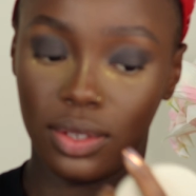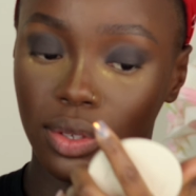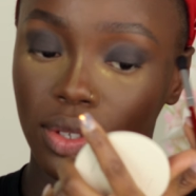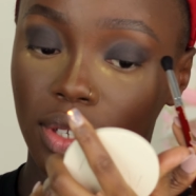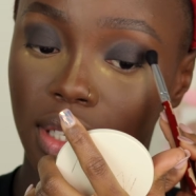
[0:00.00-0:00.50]

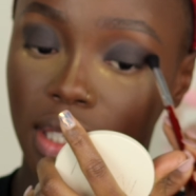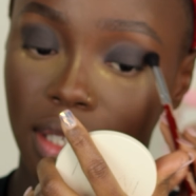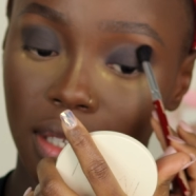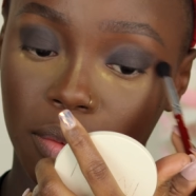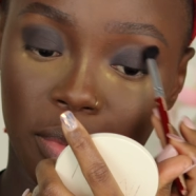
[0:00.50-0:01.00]
So just
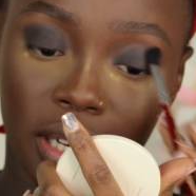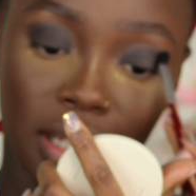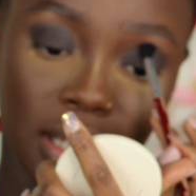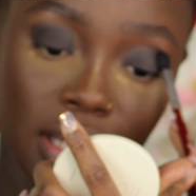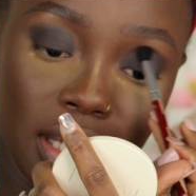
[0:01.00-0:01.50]
keep
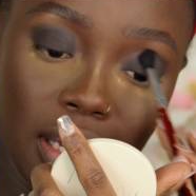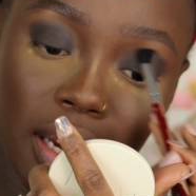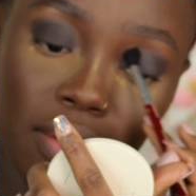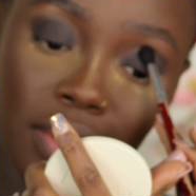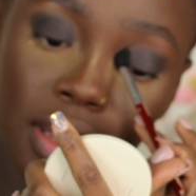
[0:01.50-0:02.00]
blending till
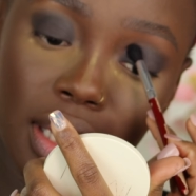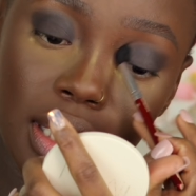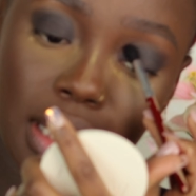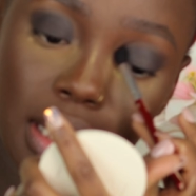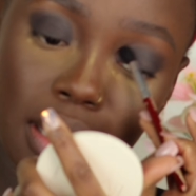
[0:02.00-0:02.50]

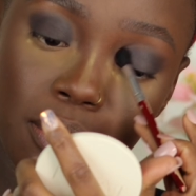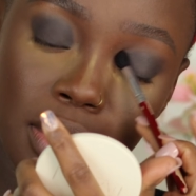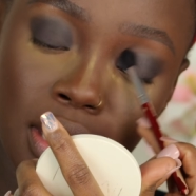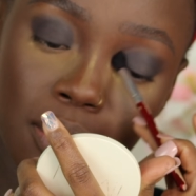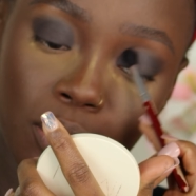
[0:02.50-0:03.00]
everything
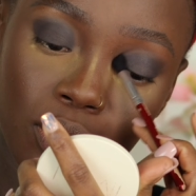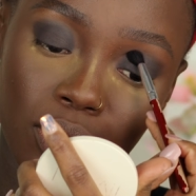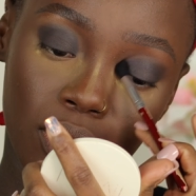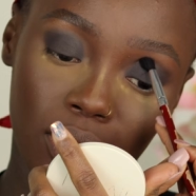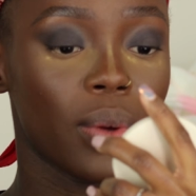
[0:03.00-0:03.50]
seems
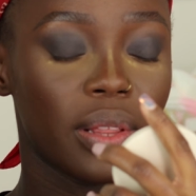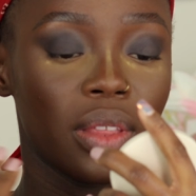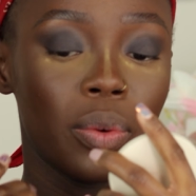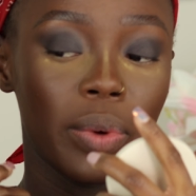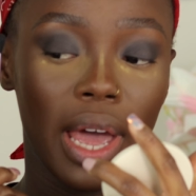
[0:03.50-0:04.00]
smooth. So I
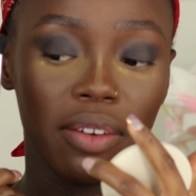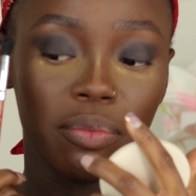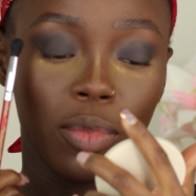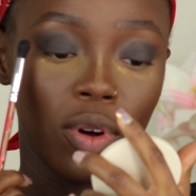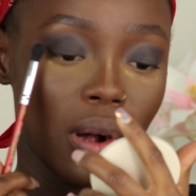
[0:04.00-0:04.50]
think we have
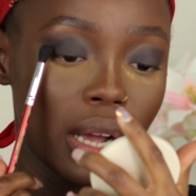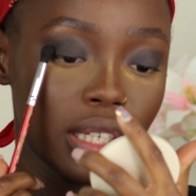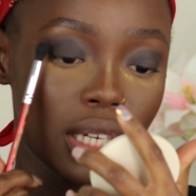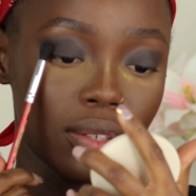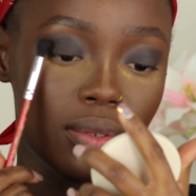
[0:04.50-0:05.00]
more
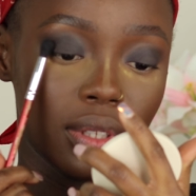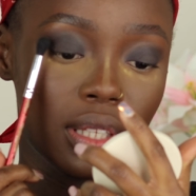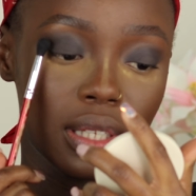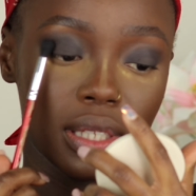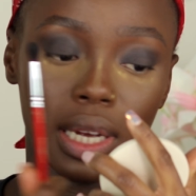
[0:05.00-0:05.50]
eyeshadow on
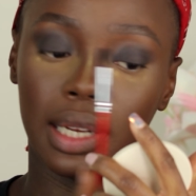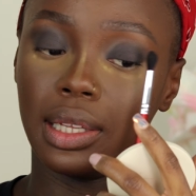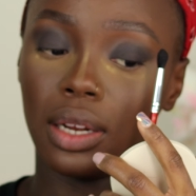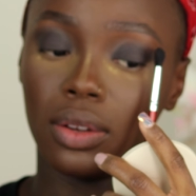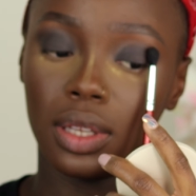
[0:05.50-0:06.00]
this side
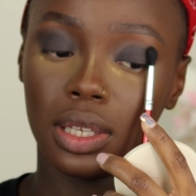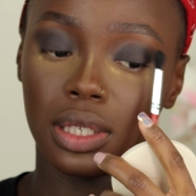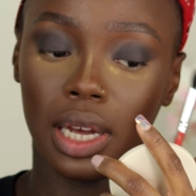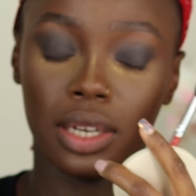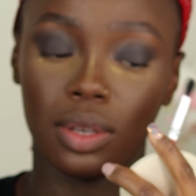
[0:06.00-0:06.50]
than on this
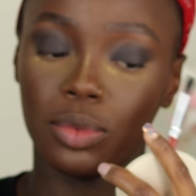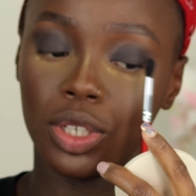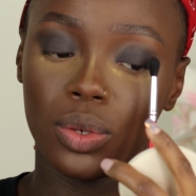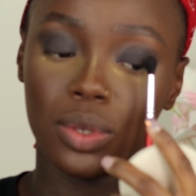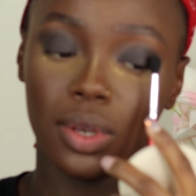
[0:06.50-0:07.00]
side, so I'm
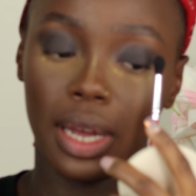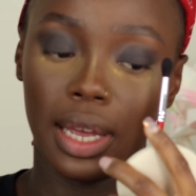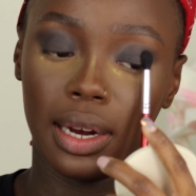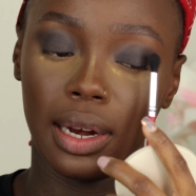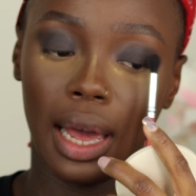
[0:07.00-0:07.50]
just going to go
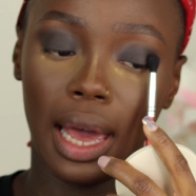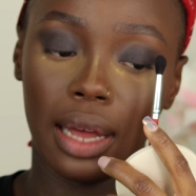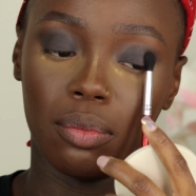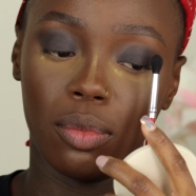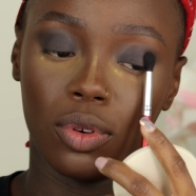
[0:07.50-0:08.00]
ahead and
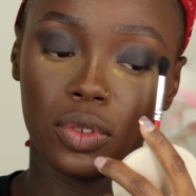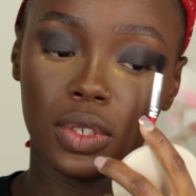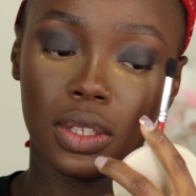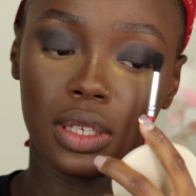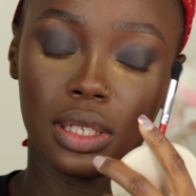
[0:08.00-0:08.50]
add more
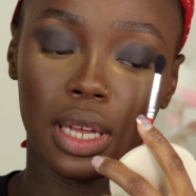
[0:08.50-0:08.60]
to this